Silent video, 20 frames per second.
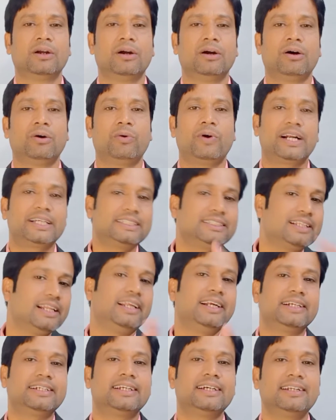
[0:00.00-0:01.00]
What is
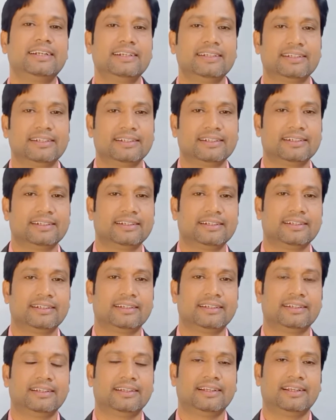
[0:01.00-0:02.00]
letter?
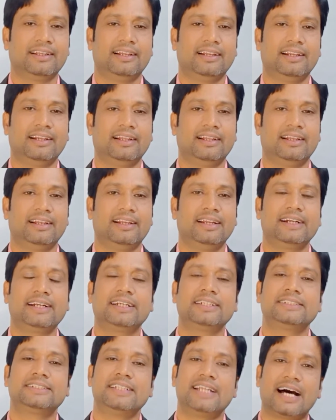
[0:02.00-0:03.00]
Letter
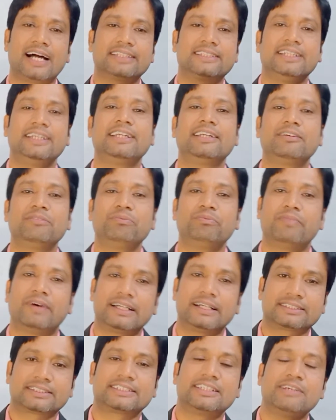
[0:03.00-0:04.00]
is nothing
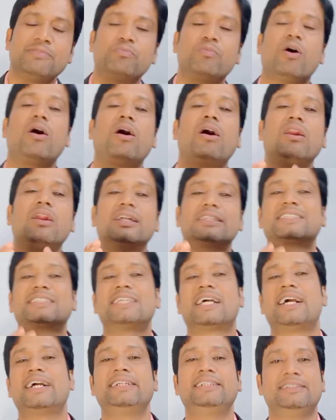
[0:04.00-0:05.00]
but symbol or
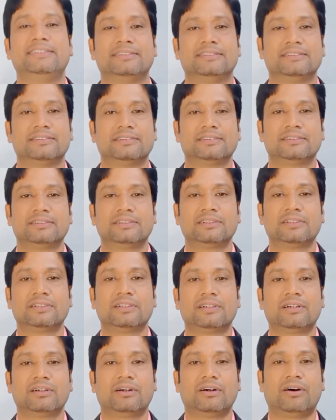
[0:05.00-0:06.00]
sign
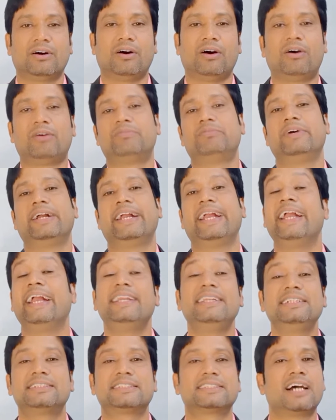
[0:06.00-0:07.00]
of
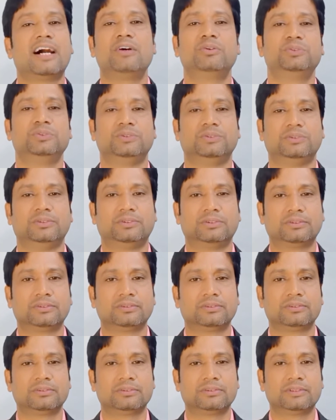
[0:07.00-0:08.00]
any sound.
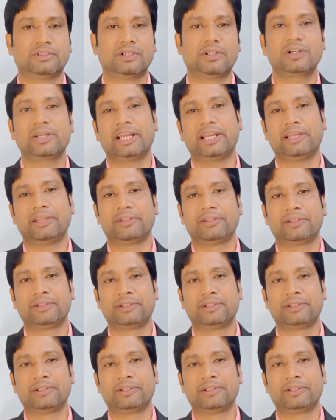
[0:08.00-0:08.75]
Okay?